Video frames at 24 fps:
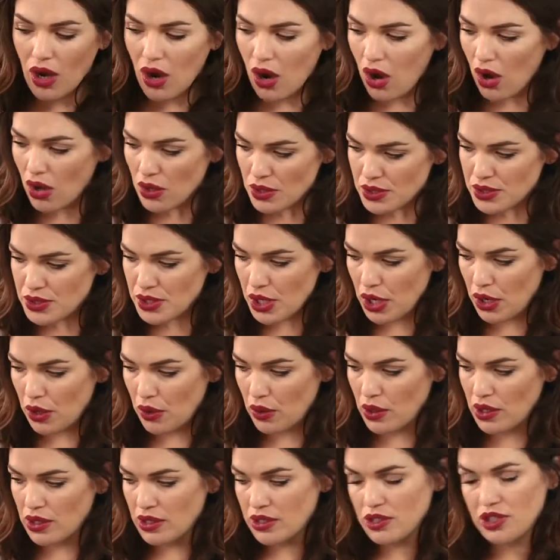
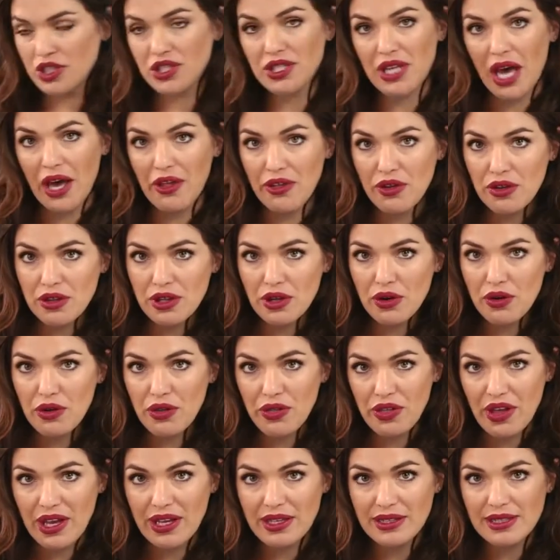Also, just other little
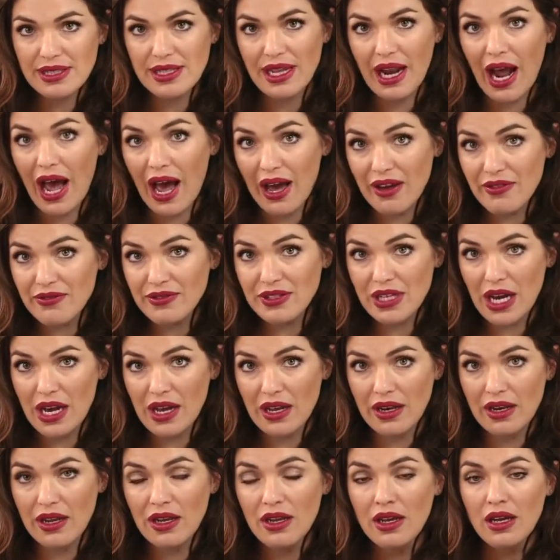things that I've
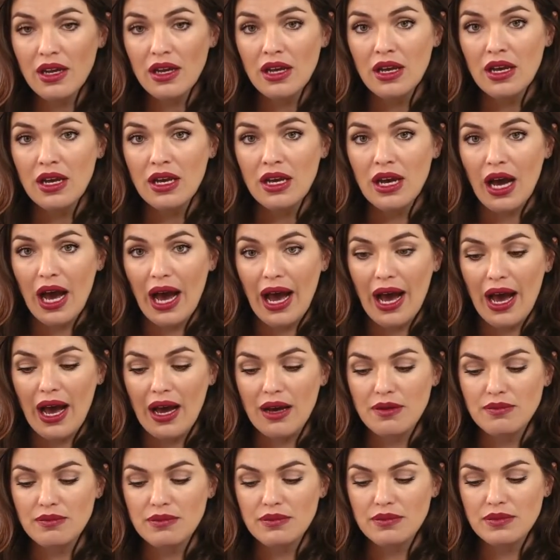done
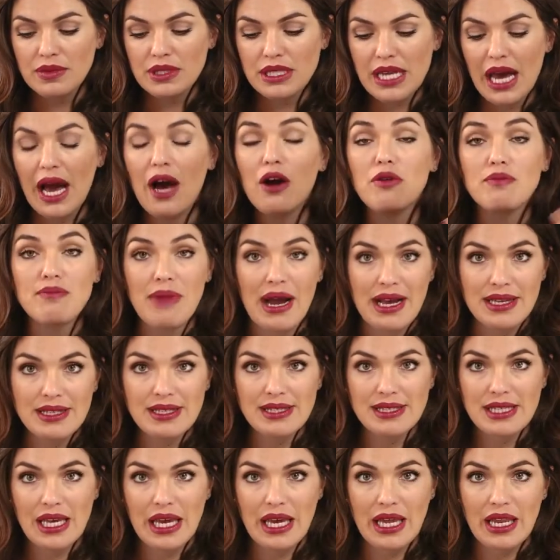to help my
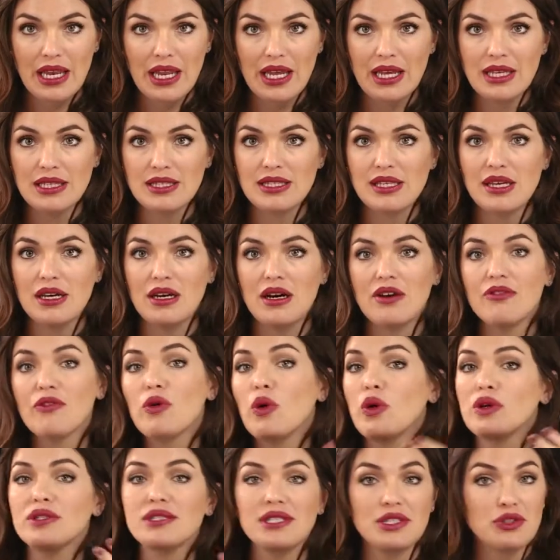skin is, of
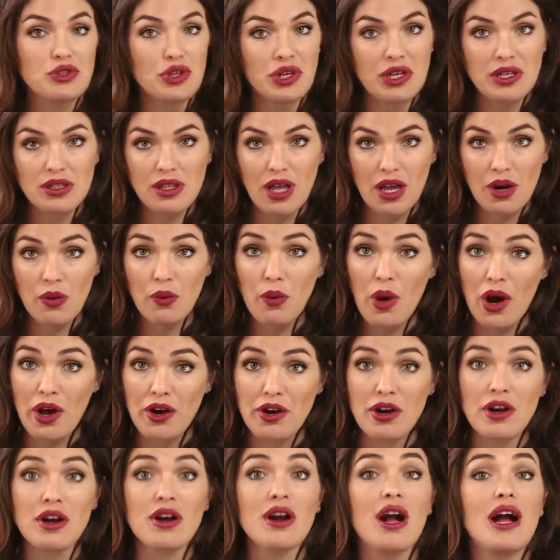course, I drink a lot of
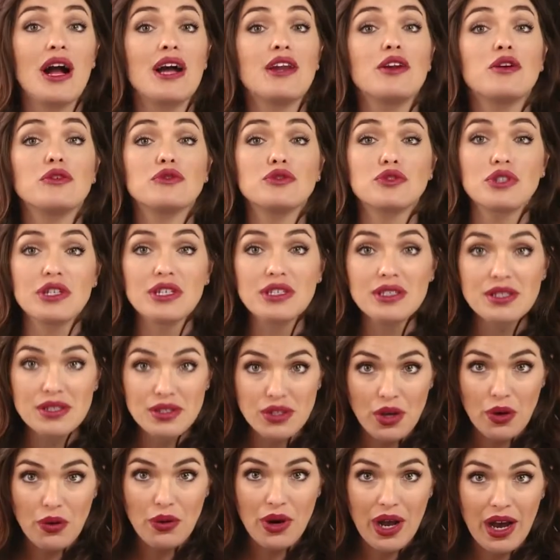water. I don't drink
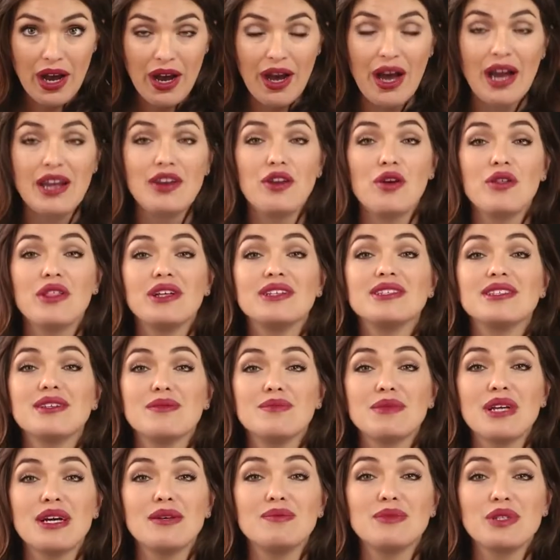soda. I know that's
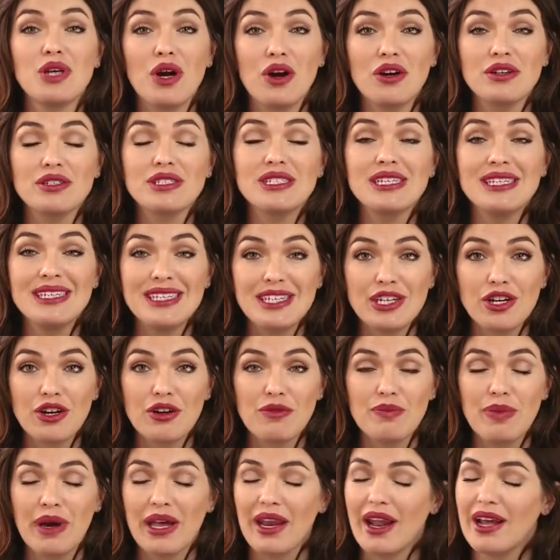sometimes hard to hear,
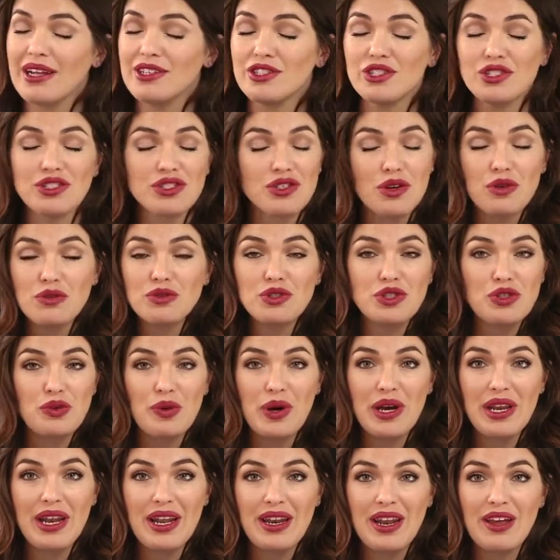but I just don't do
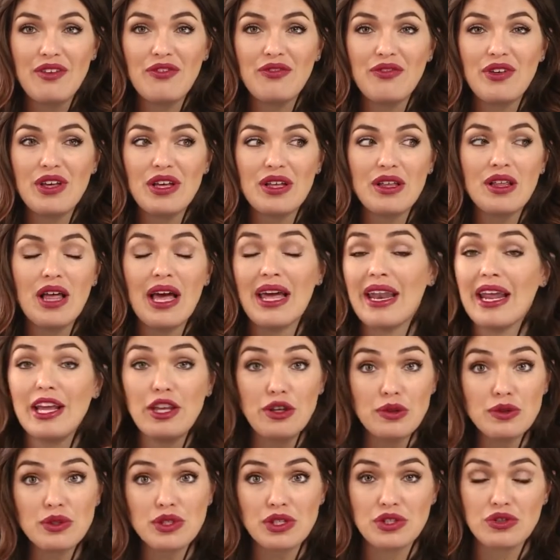it. And I
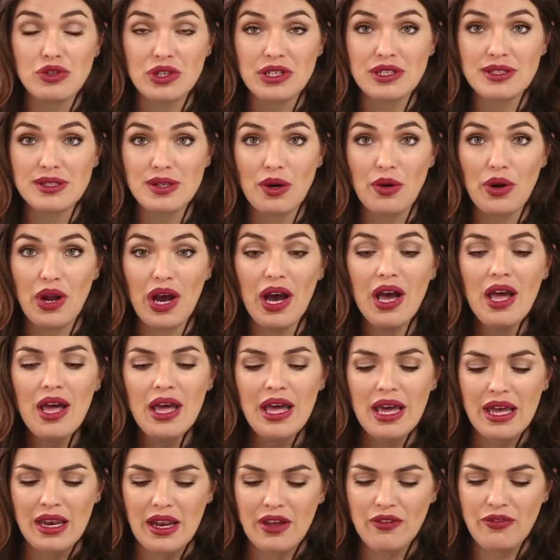used to drink soda,
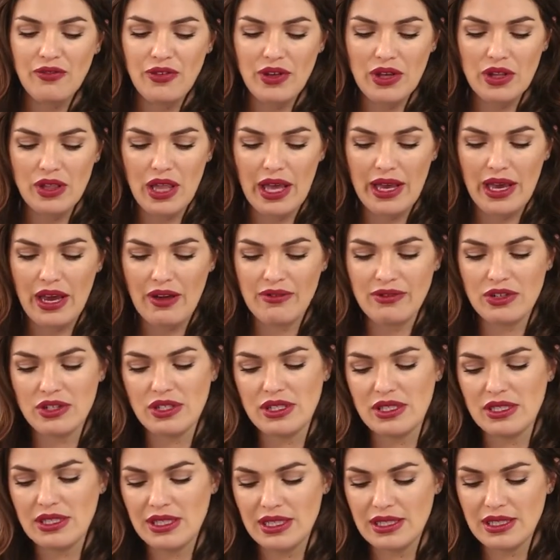and I feel like ever
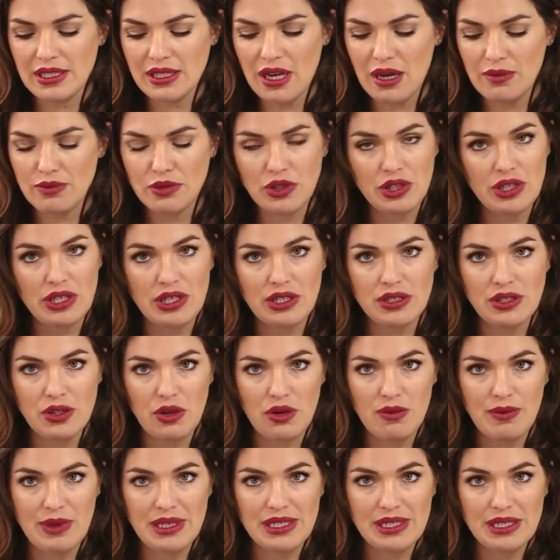since I stopped drinking
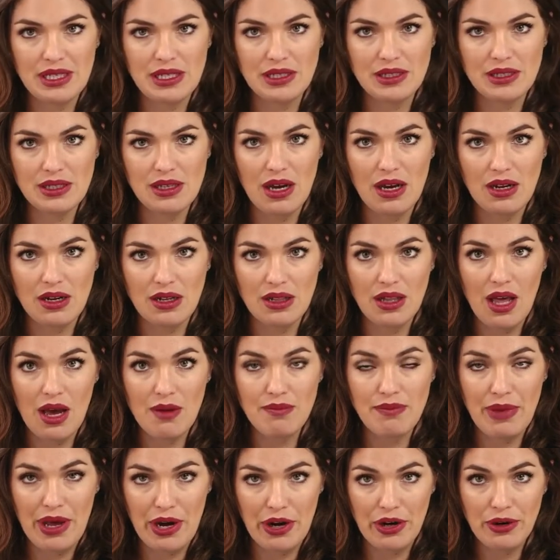soda, my skin's gotten a
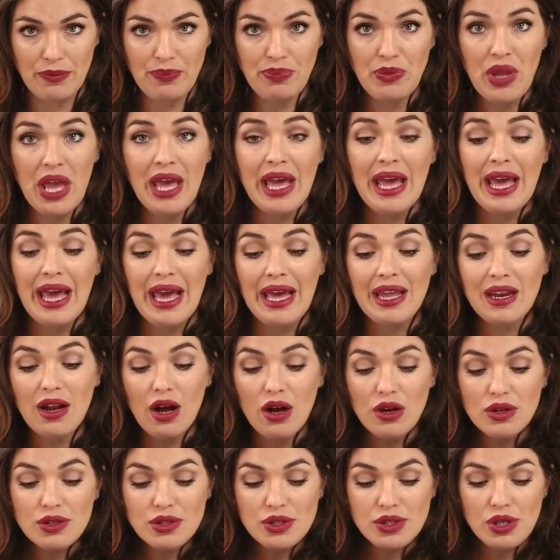lot better. And
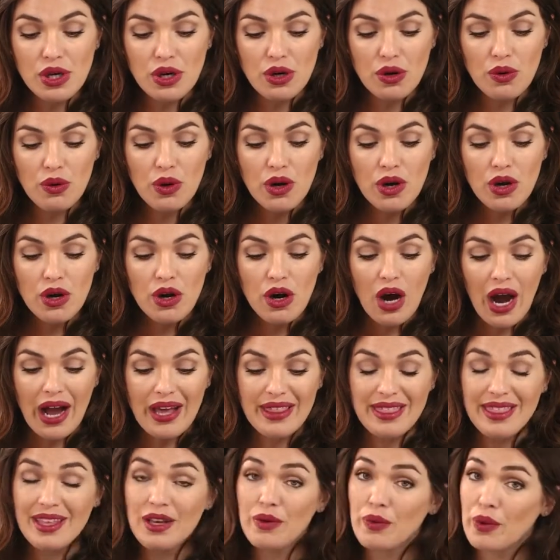also, I
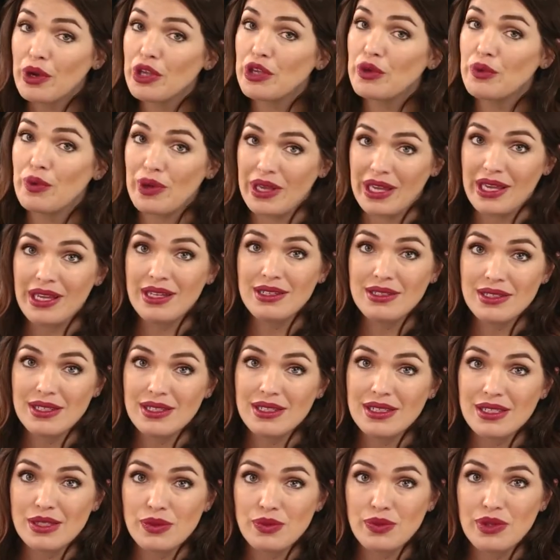think what you eat
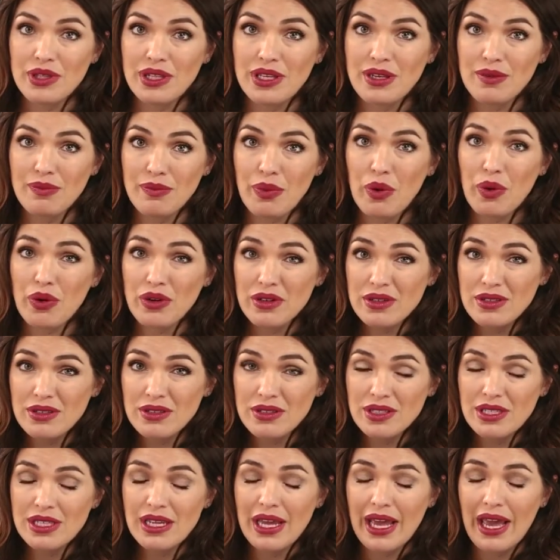is really
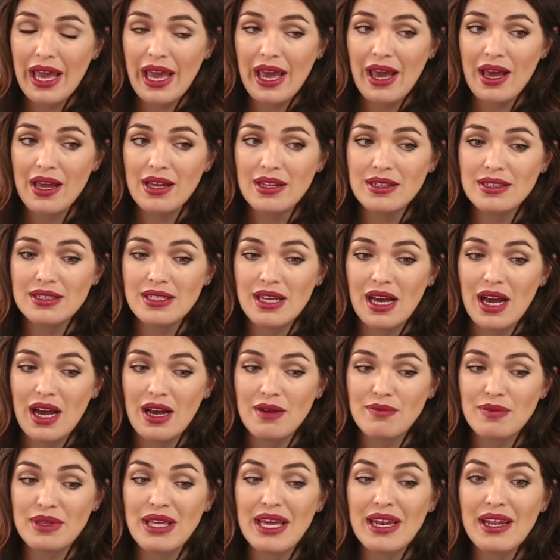important,
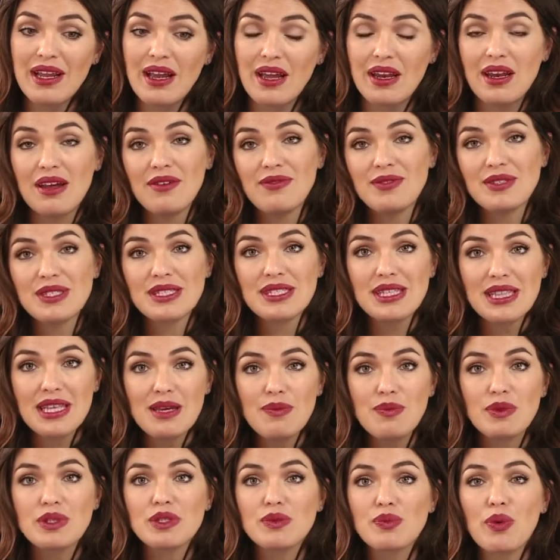and getting enough
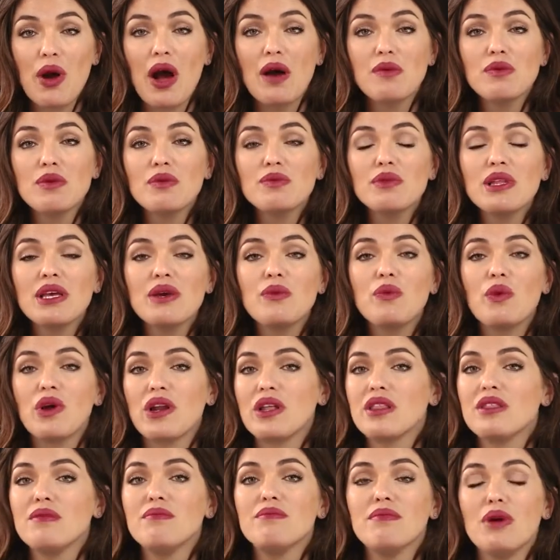sleep is probably one
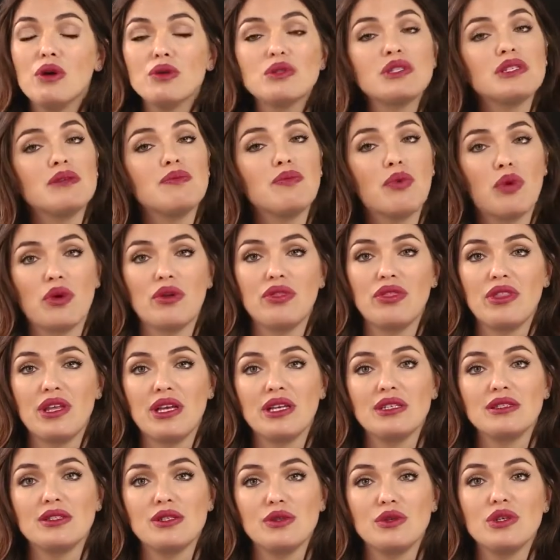of the most important
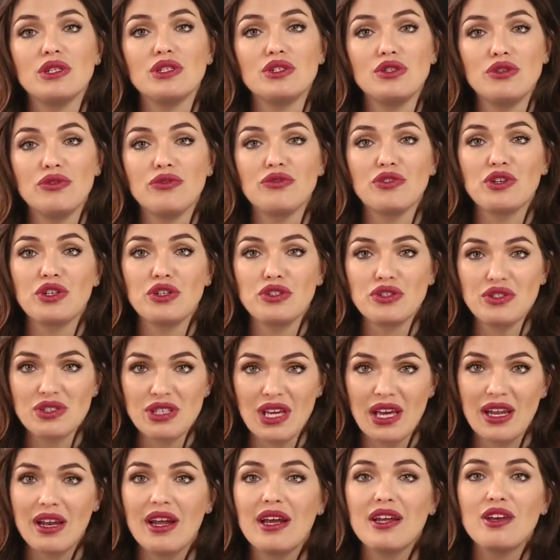things you can do for your
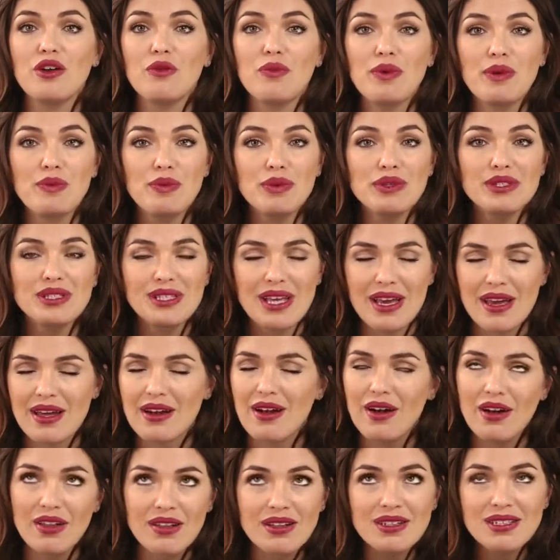skin. I know people say it
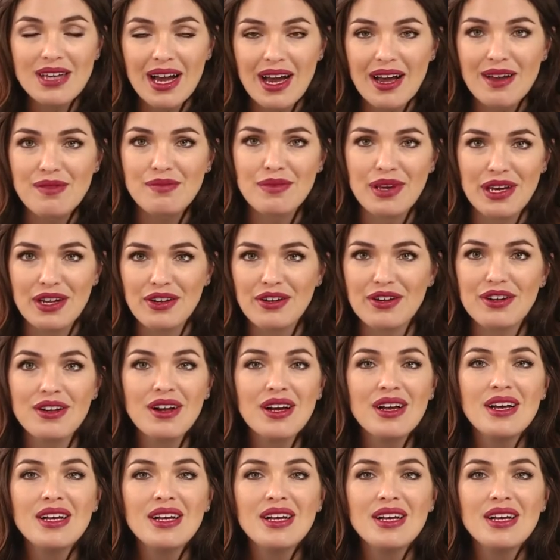all the time, get your